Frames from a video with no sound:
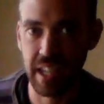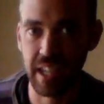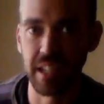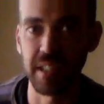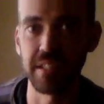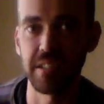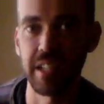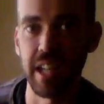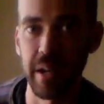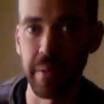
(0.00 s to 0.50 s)

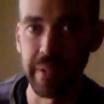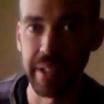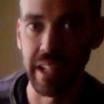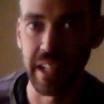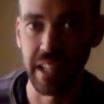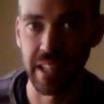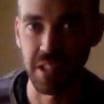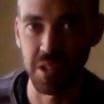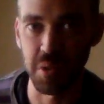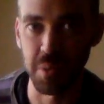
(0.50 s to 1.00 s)
because now we're
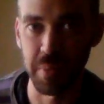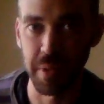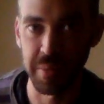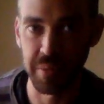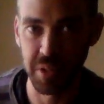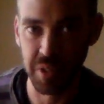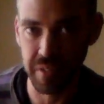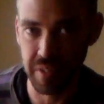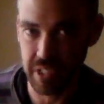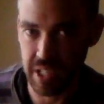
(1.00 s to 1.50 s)
getting into a bit
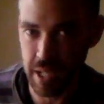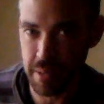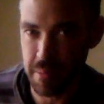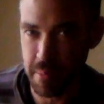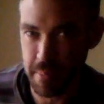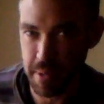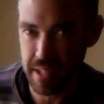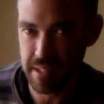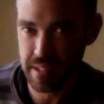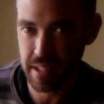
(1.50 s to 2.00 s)
more of a deeper
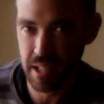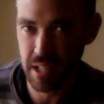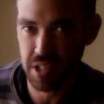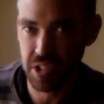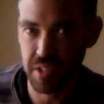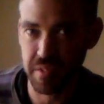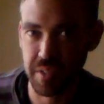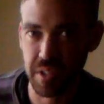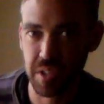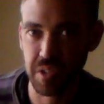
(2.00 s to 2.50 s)
massage
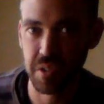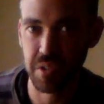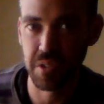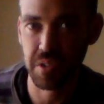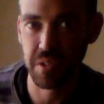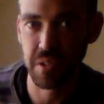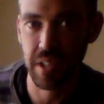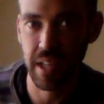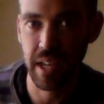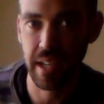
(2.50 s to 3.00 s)
if you
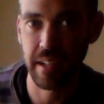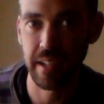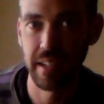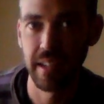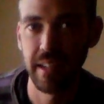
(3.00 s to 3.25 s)
do that.